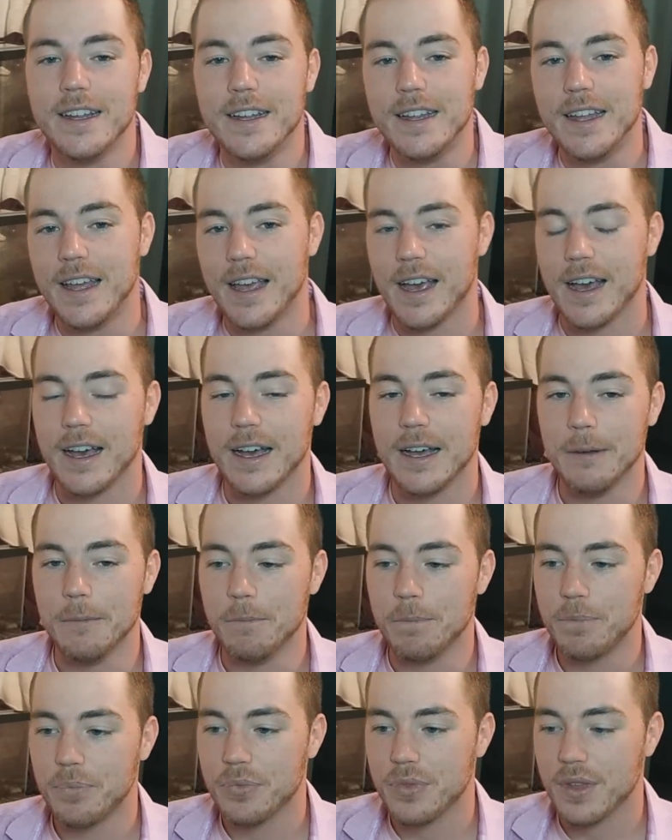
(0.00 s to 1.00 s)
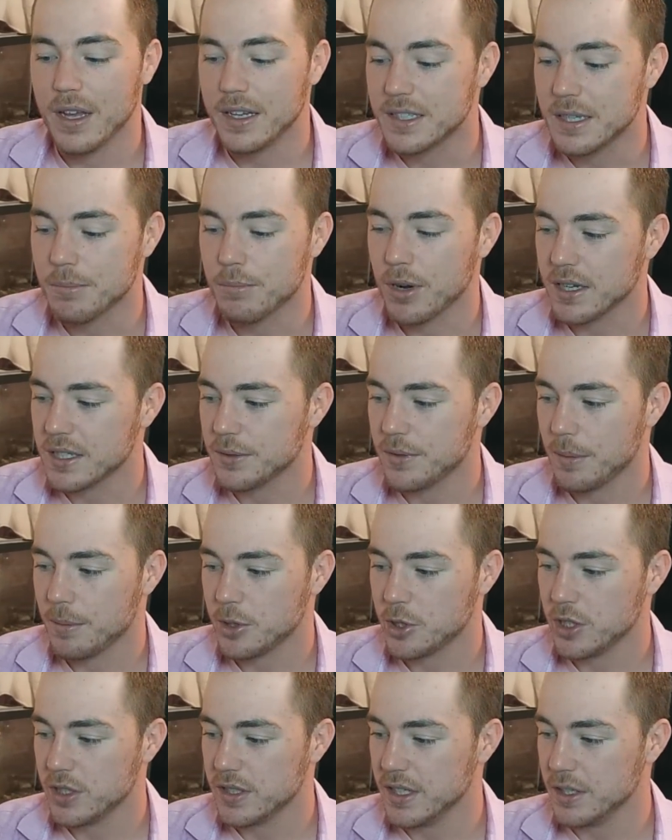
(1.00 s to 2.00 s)
It's impressive how
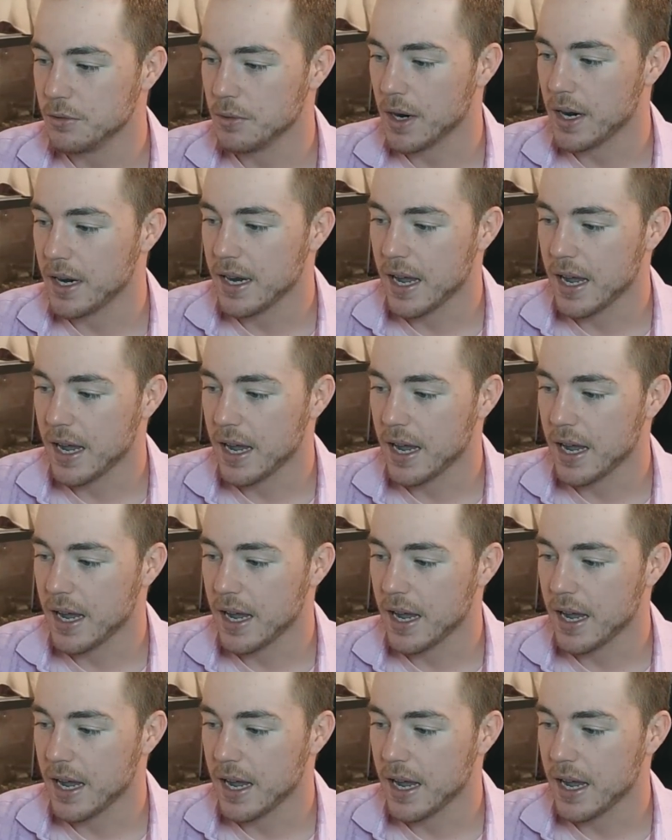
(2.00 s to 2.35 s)
much it did right.